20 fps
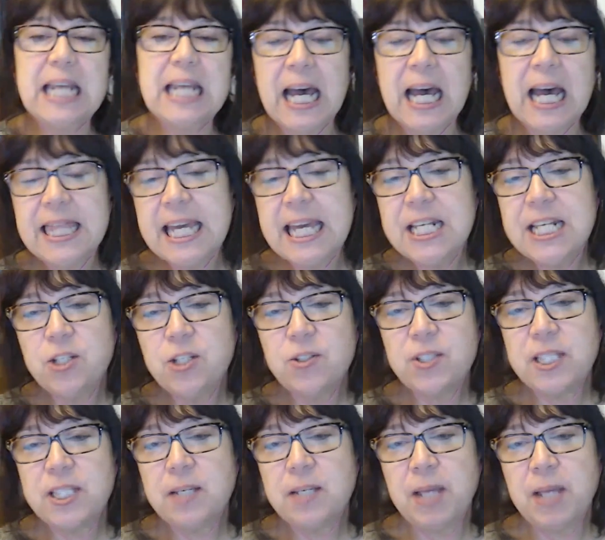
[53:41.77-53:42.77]
they do
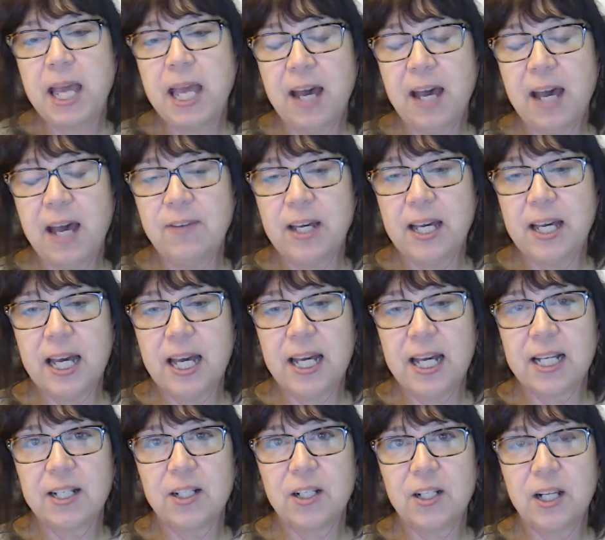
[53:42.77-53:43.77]
seem to have a
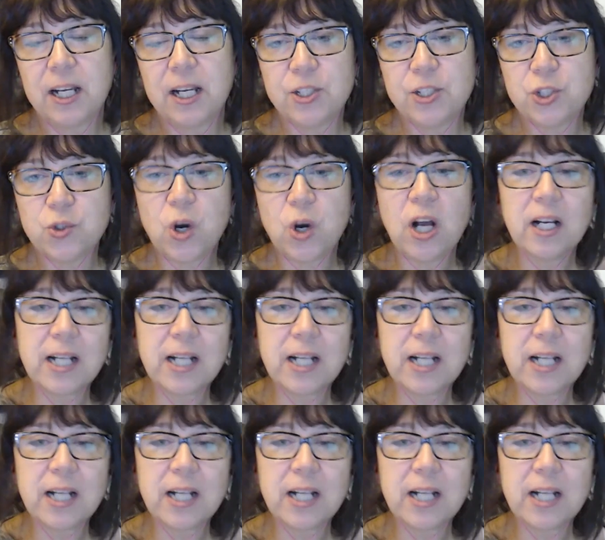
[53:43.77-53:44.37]
strong